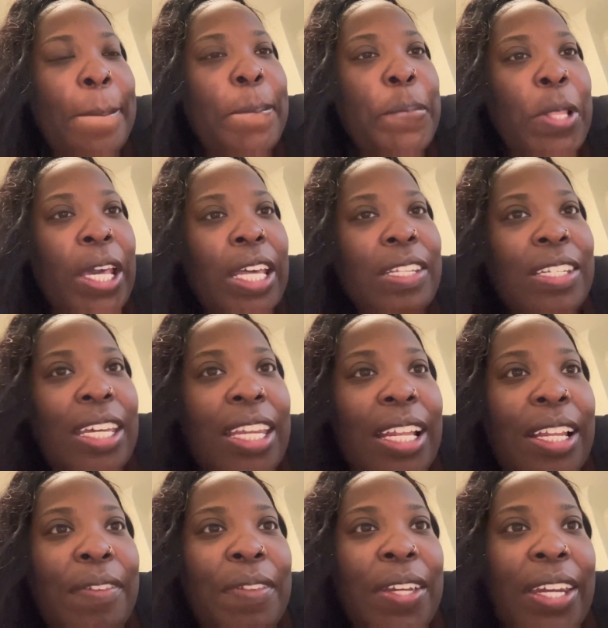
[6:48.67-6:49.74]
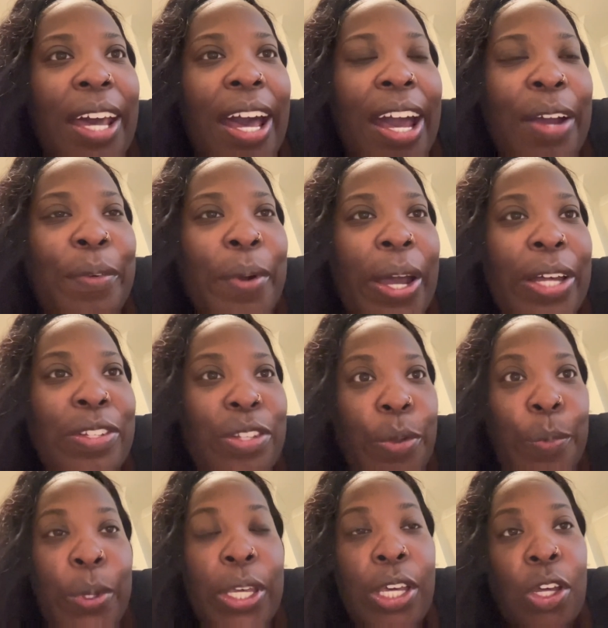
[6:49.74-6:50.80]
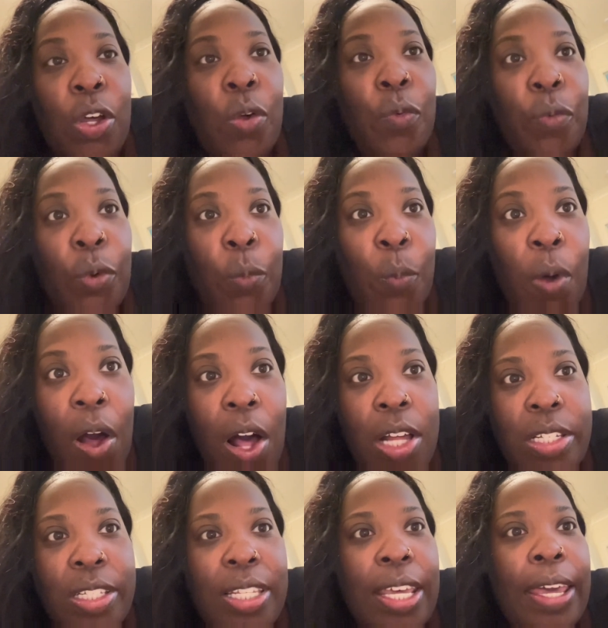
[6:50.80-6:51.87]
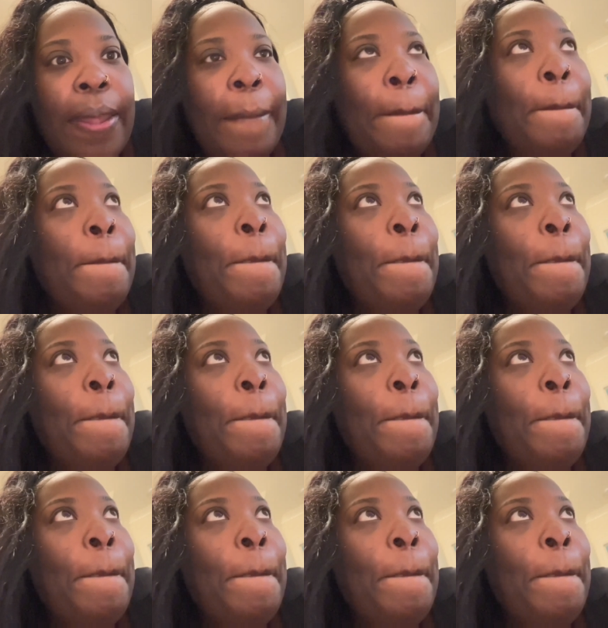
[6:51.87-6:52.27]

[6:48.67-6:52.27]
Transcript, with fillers: like I said, they lived in the high rise, so we could go for walks and